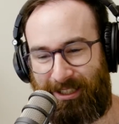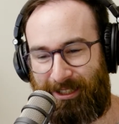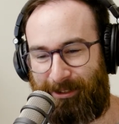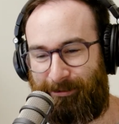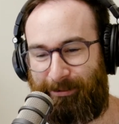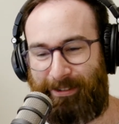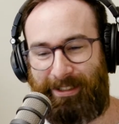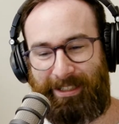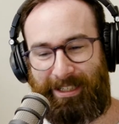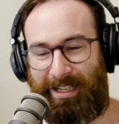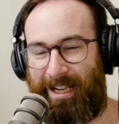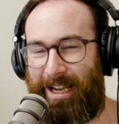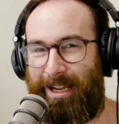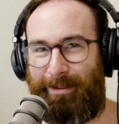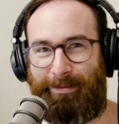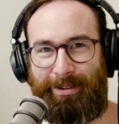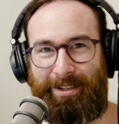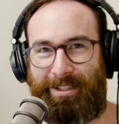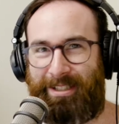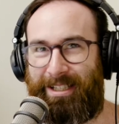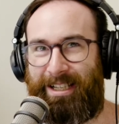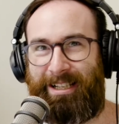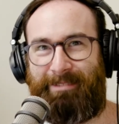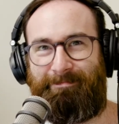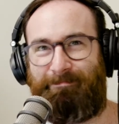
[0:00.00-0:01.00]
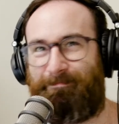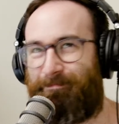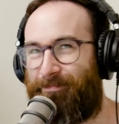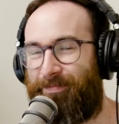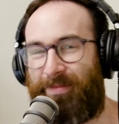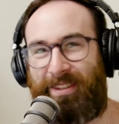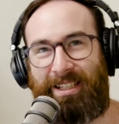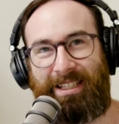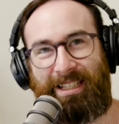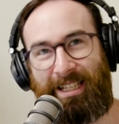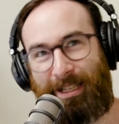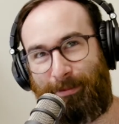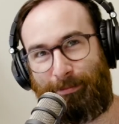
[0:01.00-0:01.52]
When it came, I was like,
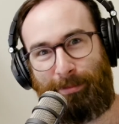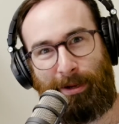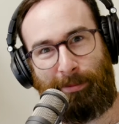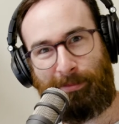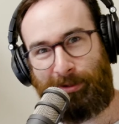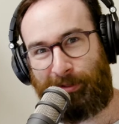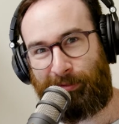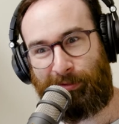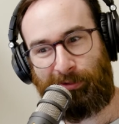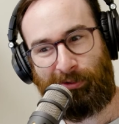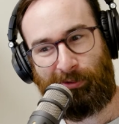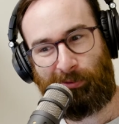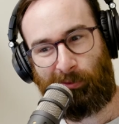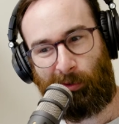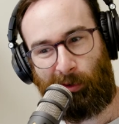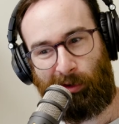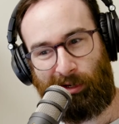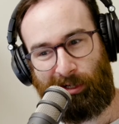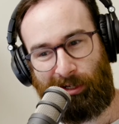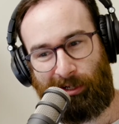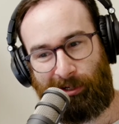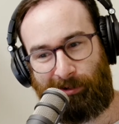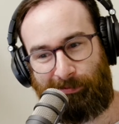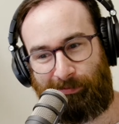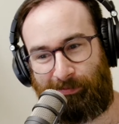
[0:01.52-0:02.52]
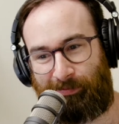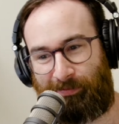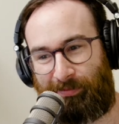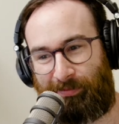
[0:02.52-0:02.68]
this ain't Papa's first rodeo,